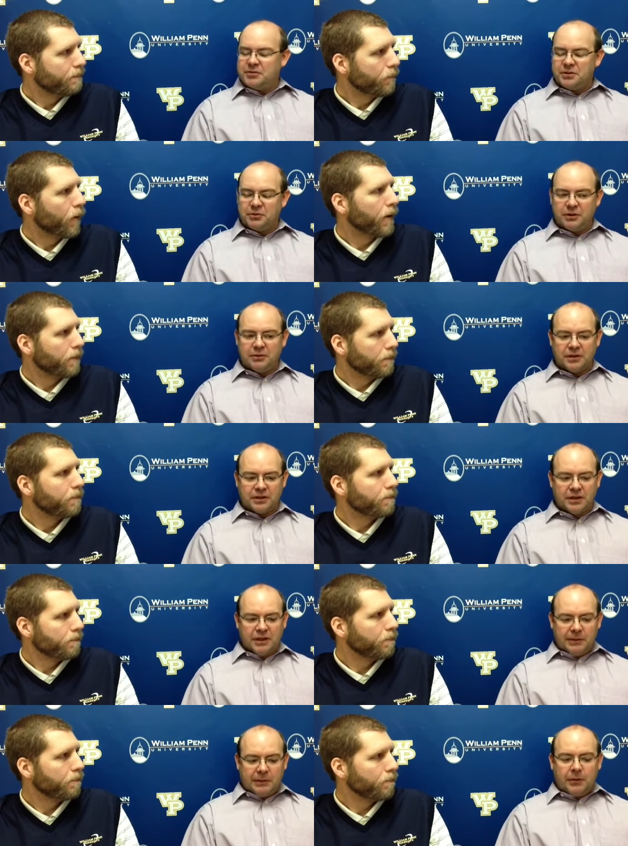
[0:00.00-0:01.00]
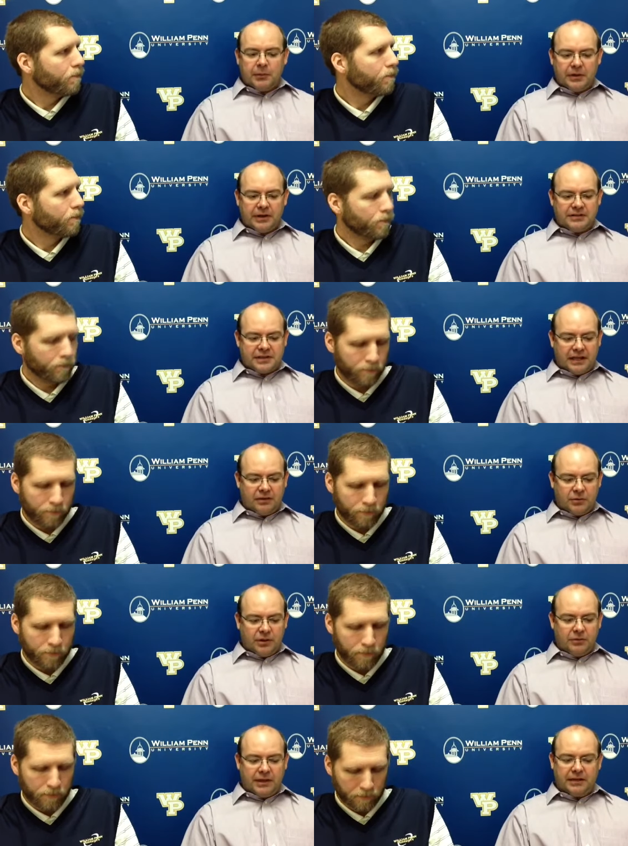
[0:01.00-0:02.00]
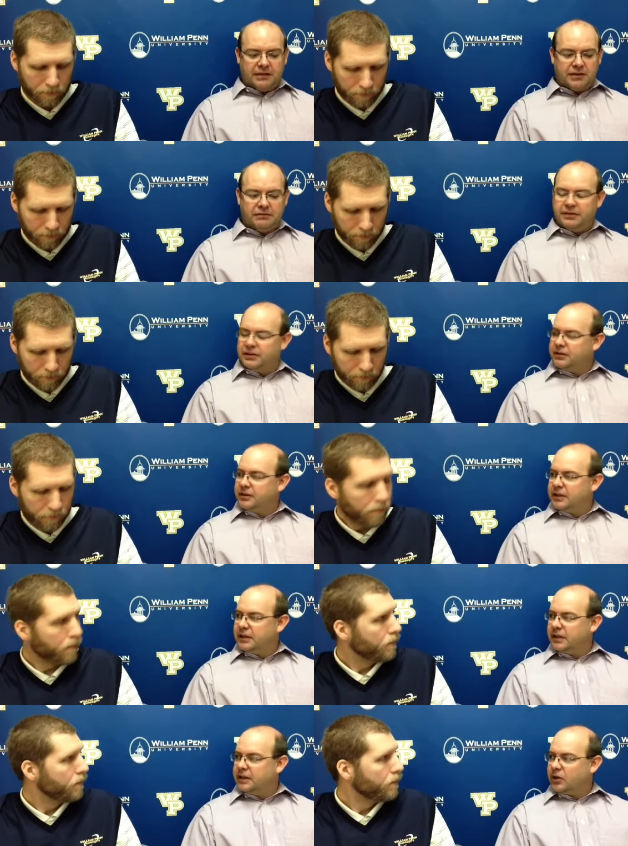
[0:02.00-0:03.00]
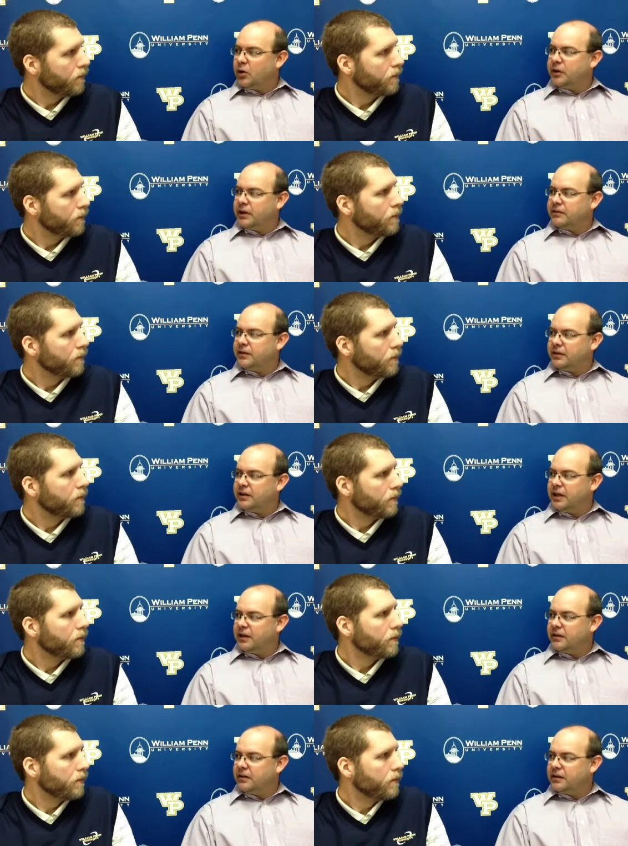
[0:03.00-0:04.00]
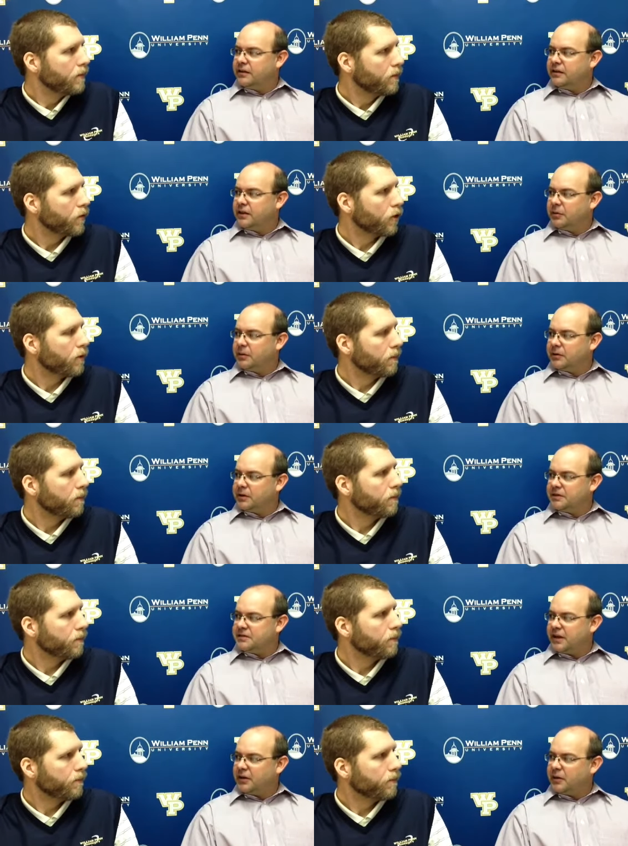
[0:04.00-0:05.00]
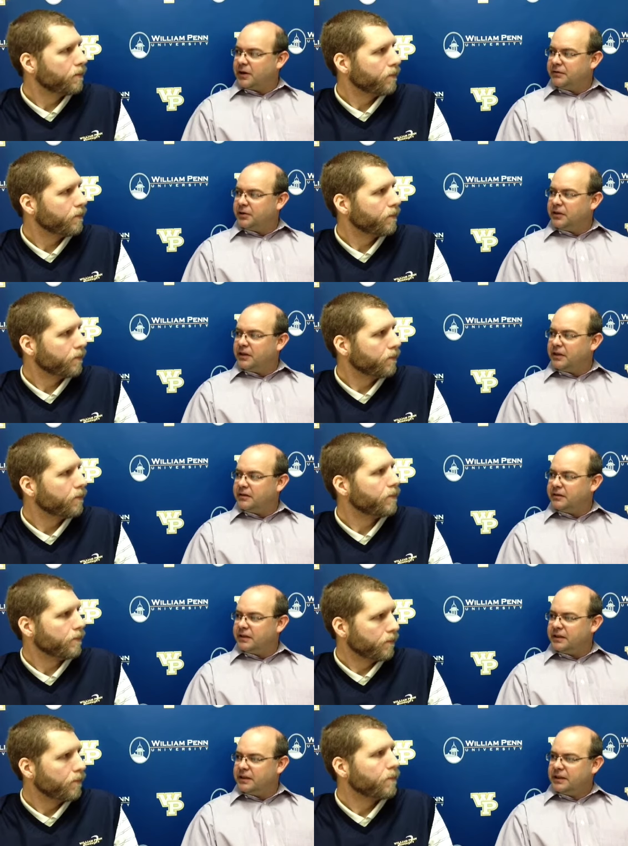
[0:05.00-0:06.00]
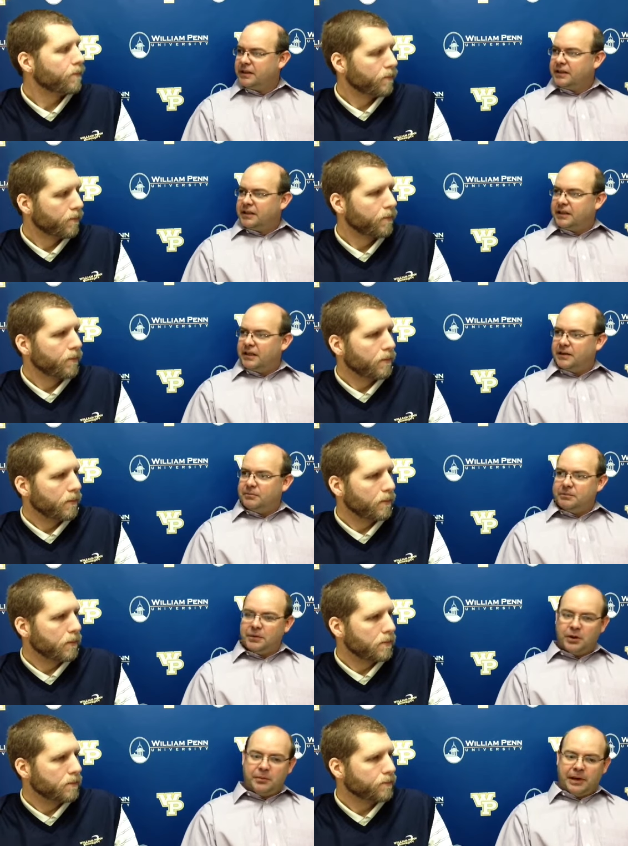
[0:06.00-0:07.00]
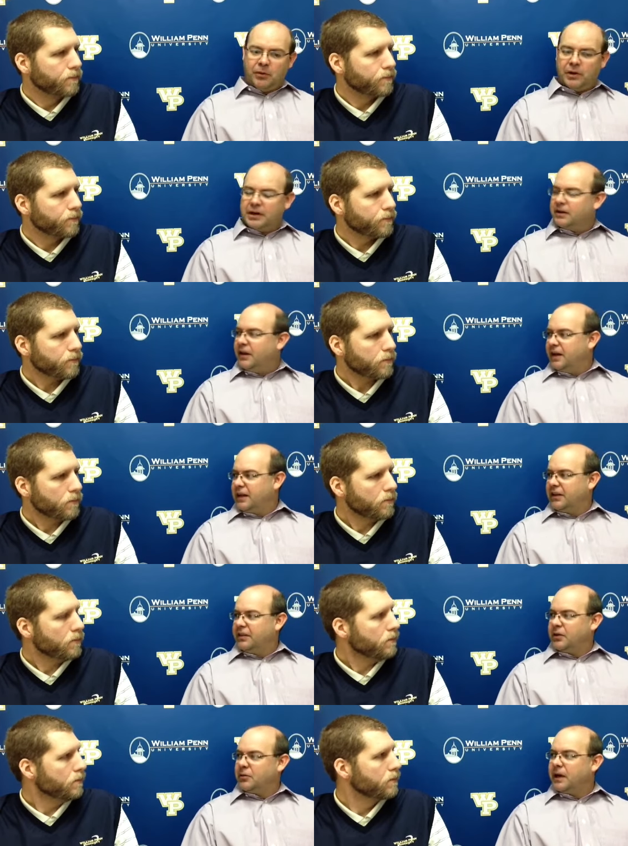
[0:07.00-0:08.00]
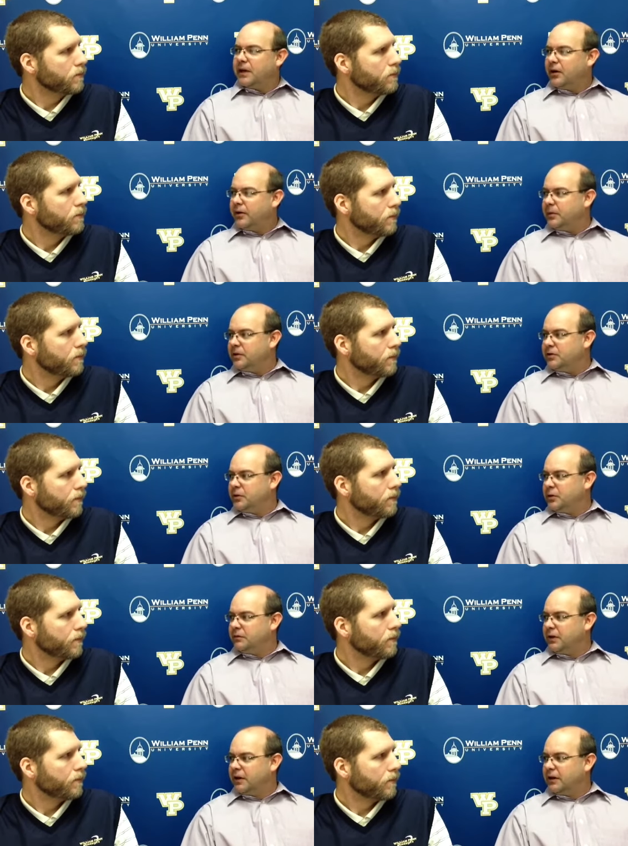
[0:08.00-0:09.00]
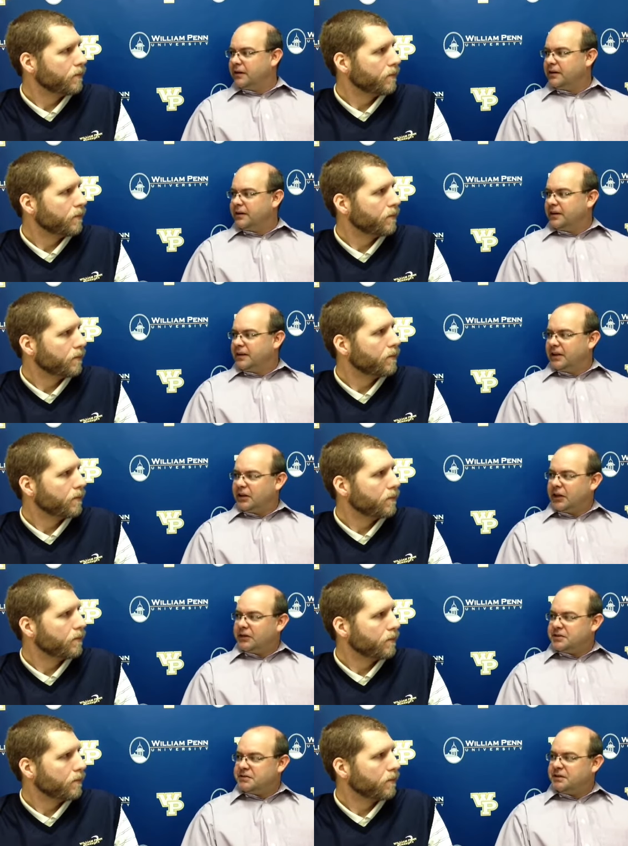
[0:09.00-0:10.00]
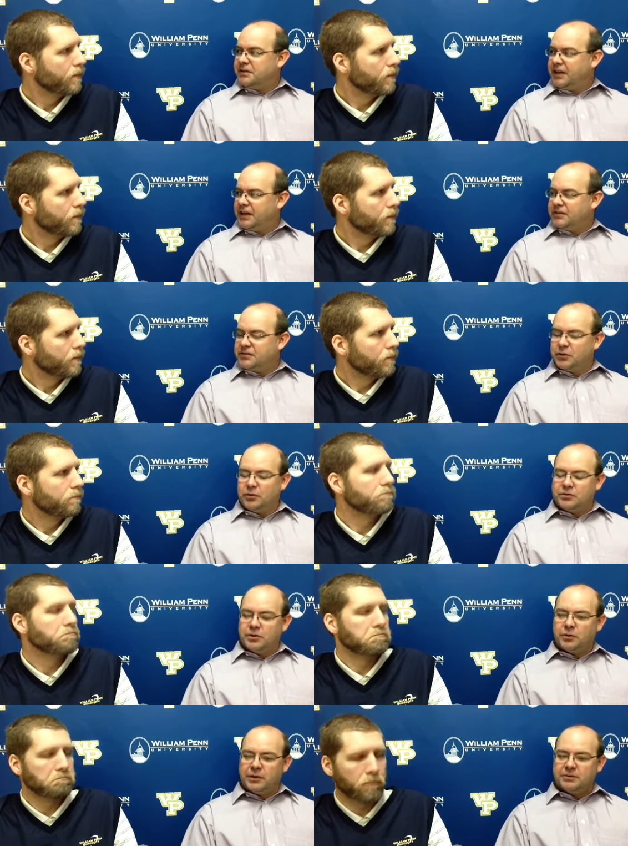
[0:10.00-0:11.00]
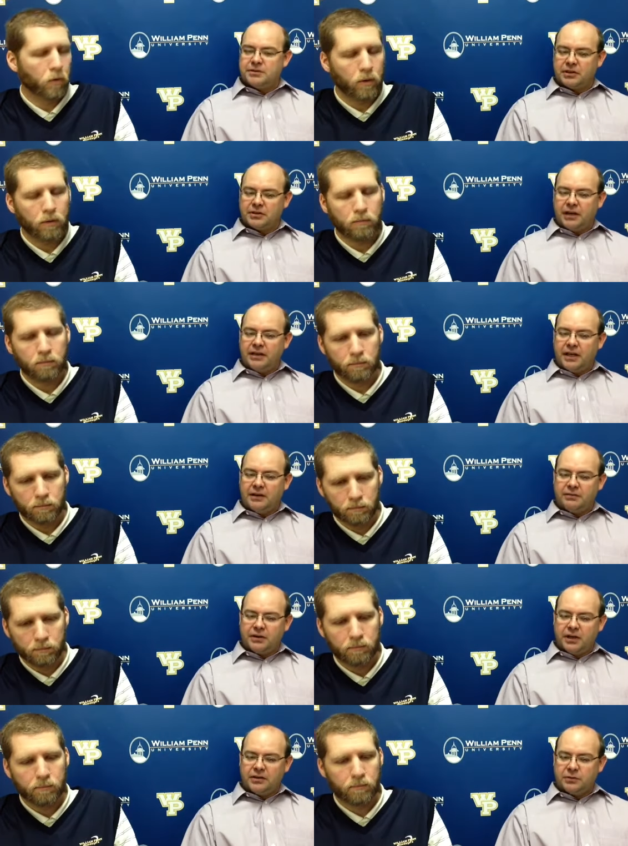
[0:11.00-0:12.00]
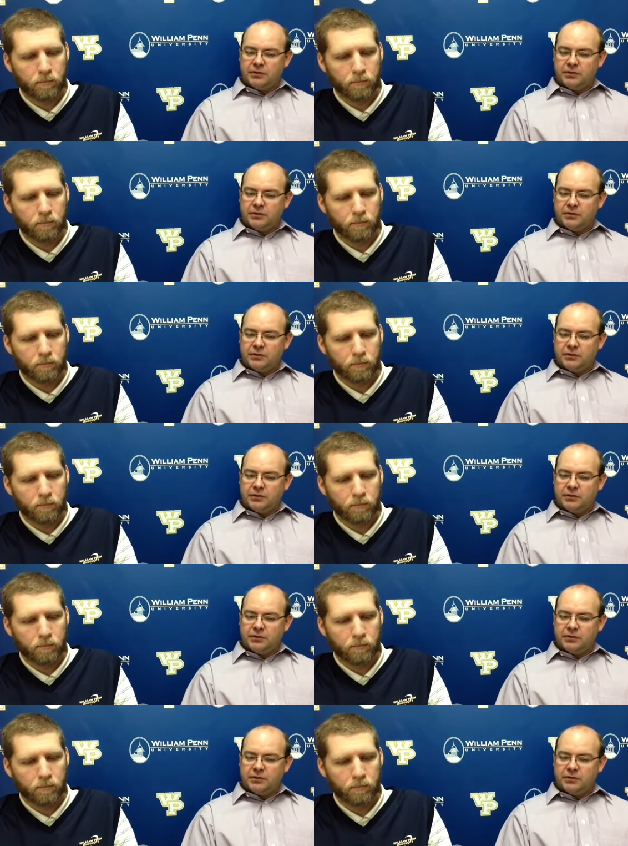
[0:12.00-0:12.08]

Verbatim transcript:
Speaker 1: So right. we were we were pretty excited. We we had a good feeling uh, going into the day that that sure. we were going to sign quite a few kids and. Um, you know, by one o'clock, I think we had all but two of our uh, letters of intent. So, so we, it was a great day for us. We